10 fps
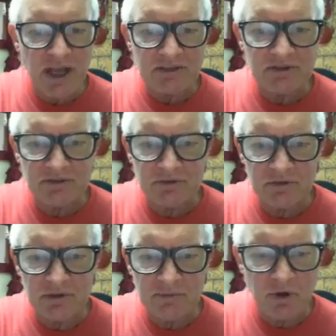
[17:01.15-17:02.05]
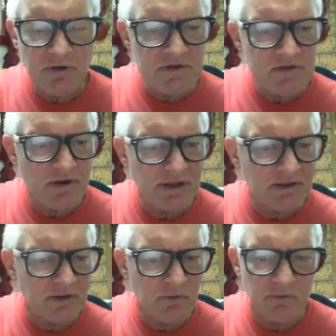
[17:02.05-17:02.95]
Jackson, who I believe is
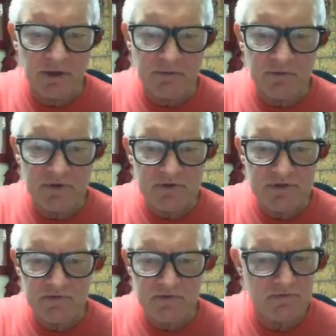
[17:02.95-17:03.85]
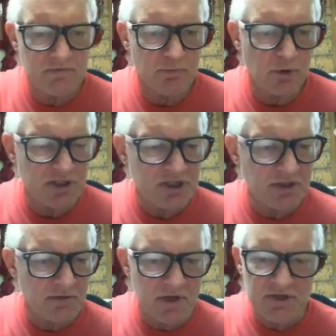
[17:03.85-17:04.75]
like the
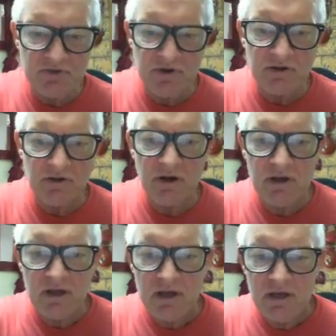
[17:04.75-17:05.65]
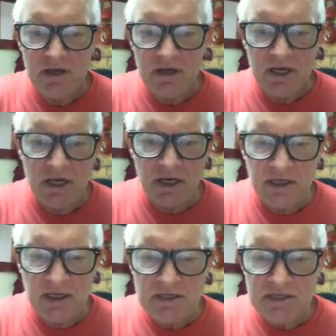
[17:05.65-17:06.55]
project administrator.
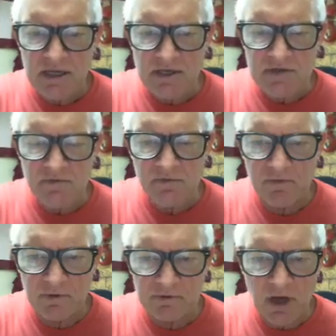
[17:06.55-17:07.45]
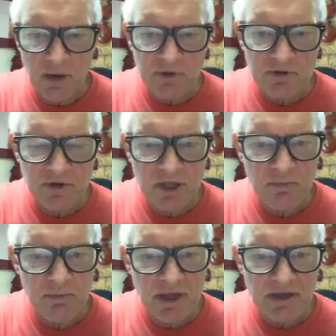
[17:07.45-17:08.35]
And he says, it's copied to
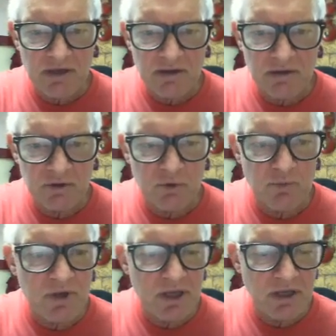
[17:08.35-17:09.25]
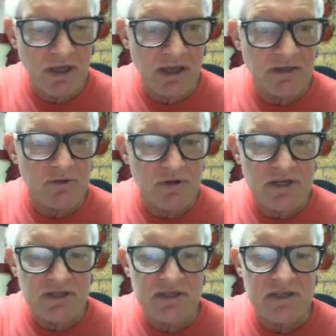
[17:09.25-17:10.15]
him and to me and
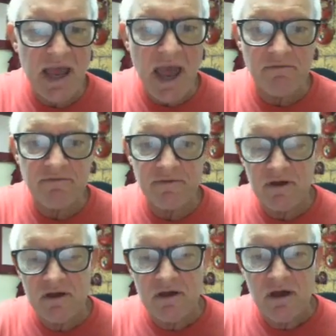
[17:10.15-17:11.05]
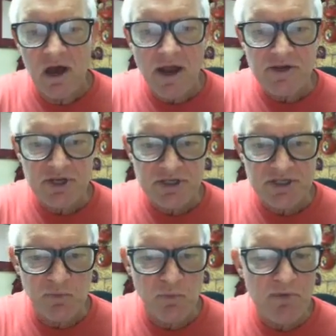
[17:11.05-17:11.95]
to his staff. Hi
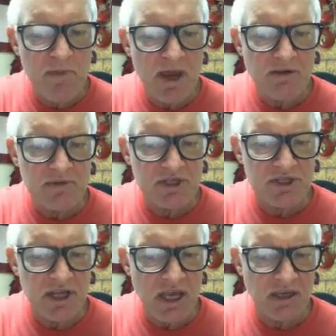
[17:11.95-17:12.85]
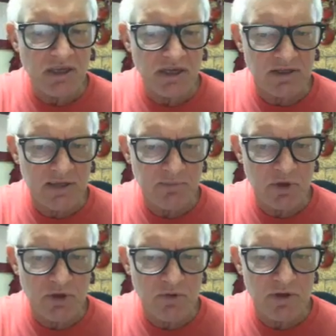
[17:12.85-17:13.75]
Jesse, we made a mistake in
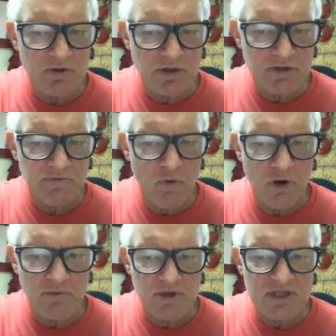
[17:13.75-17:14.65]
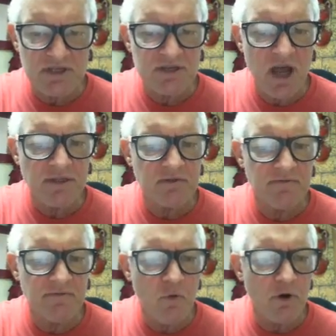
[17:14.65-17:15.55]
accepting you into this forum. This is
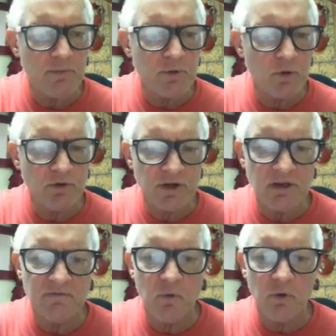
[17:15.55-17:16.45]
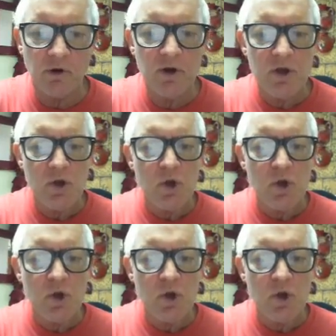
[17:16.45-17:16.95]
not the forum you are looking for.